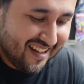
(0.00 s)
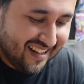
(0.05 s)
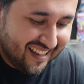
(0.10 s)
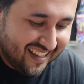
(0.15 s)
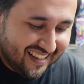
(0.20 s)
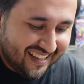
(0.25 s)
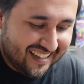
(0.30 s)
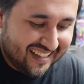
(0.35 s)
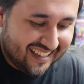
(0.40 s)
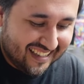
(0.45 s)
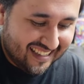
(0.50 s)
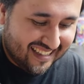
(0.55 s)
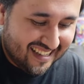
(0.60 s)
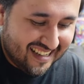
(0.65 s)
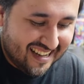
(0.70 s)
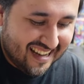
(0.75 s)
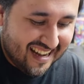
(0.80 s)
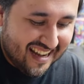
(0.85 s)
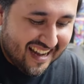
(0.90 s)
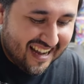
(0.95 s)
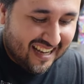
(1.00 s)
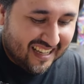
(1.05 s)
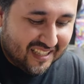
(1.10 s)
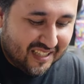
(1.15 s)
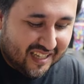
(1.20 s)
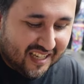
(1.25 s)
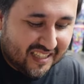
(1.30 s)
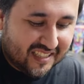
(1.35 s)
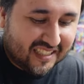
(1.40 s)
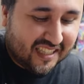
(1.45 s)
This deck is more
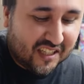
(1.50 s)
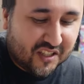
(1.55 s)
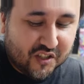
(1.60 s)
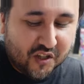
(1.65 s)
interesting Cause,